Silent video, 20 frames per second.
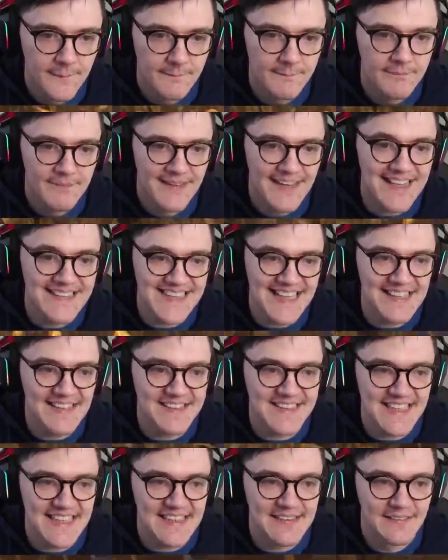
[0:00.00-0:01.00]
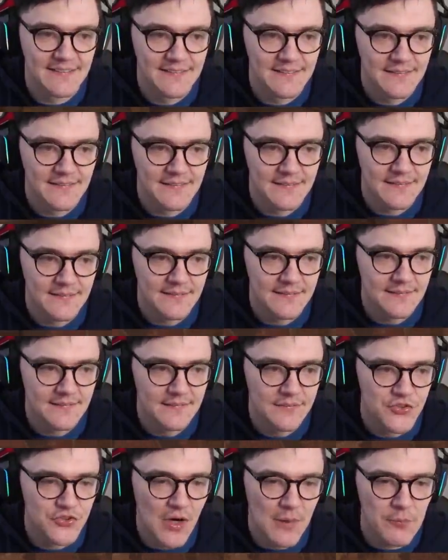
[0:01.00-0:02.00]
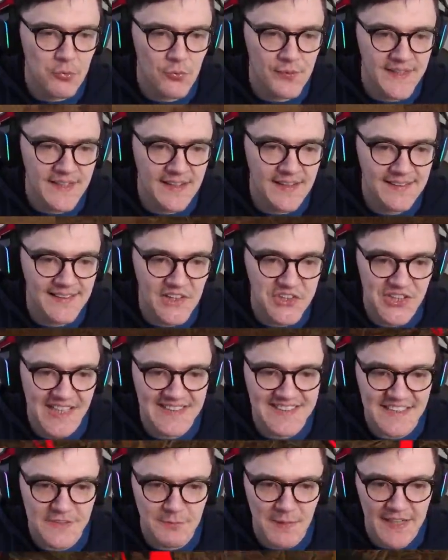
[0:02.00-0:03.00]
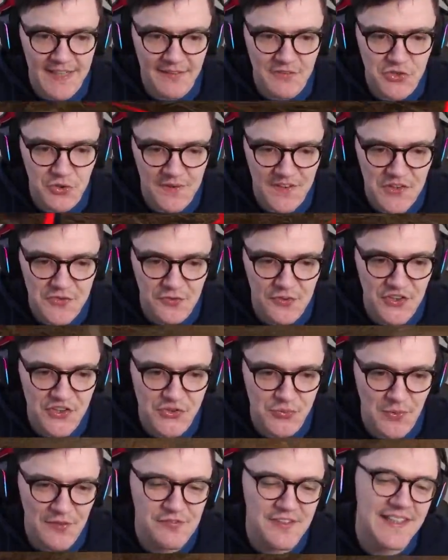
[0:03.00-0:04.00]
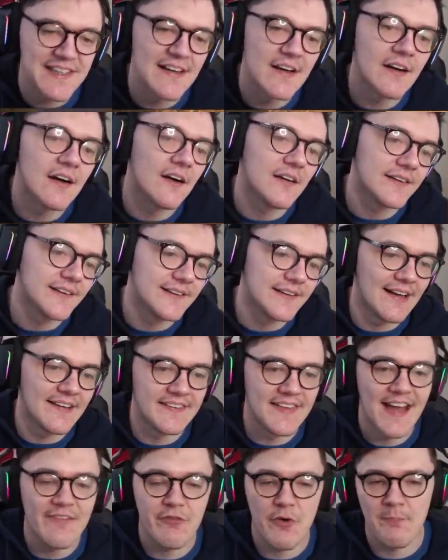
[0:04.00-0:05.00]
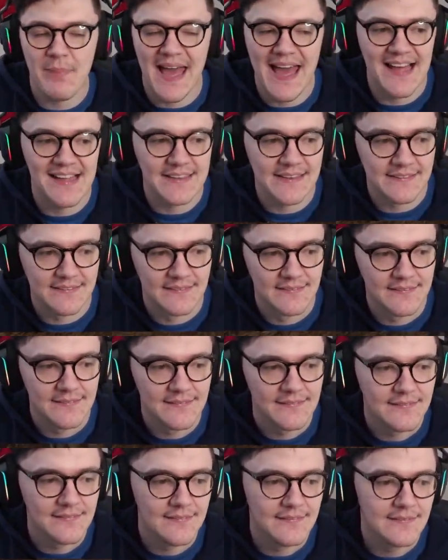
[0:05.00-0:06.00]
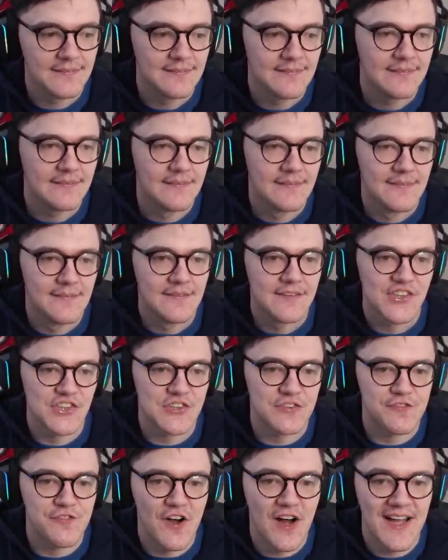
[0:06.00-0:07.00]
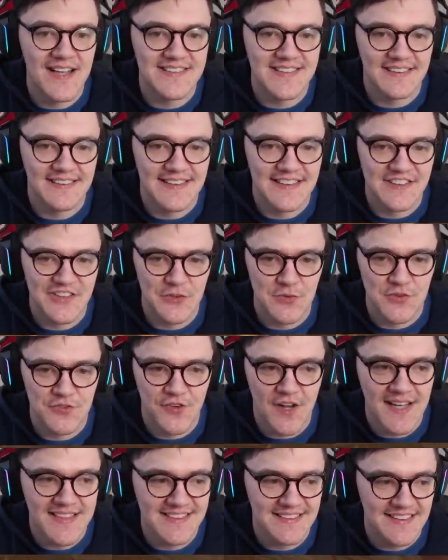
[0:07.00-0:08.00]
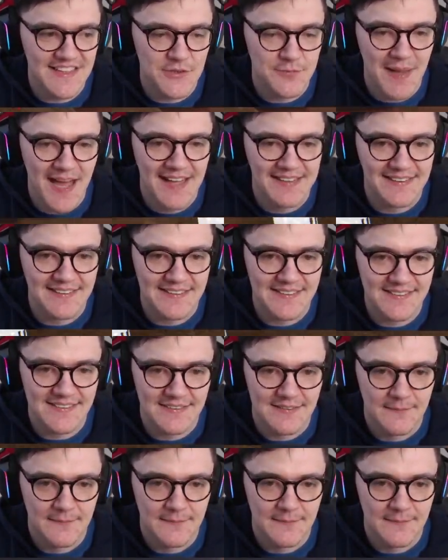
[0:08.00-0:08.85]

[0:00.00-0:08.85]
Here's Elodie. Trouble with the earlier chase. This might come to a close very swiftly. Oh, God, another pallet. Just finding these loops, finding these pallets.